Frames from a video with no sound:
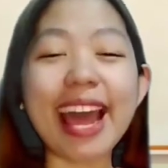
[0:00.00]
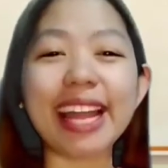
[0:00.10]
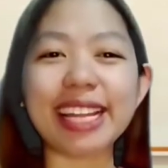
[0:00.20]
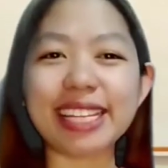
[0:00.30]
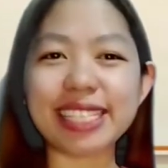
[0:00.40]

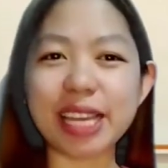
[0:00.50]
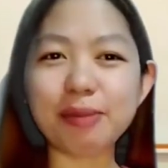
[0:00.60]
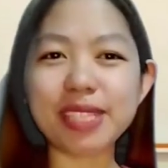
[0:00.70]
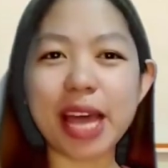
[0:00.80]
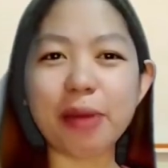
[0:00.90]
and at the
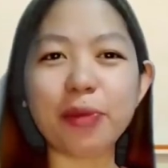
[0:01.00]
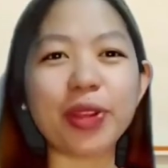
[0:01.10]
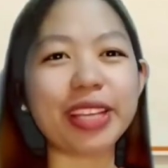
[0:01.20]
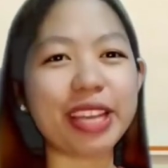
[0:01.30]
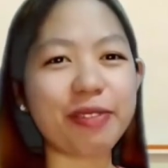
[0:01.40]
same time
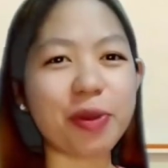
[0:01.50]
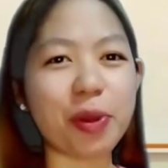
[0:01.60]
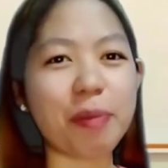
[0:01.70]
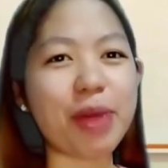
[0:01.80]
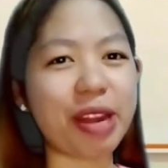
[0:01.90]
will give you
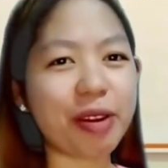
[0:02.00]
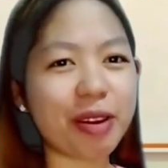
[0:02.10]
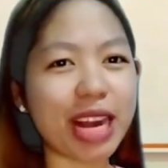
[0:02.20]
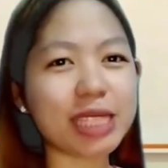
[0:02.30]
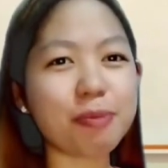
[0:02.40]
a better
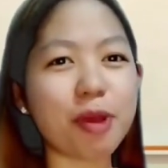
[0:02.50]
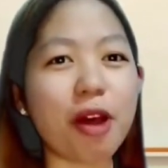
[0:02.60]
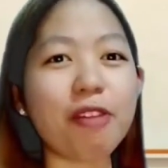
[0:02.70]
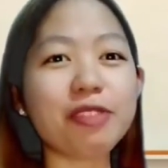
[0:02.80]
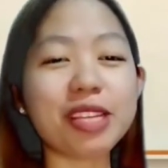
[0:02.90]
grasp
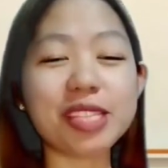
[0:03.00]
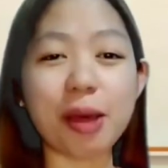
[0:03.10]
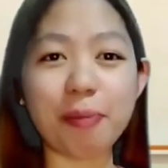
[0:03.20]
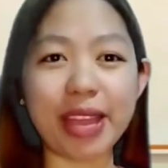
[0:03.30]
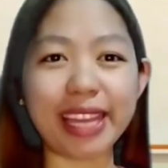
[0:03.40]
of the
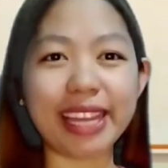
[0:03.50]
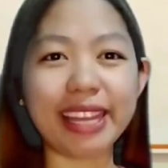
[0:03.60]
topic.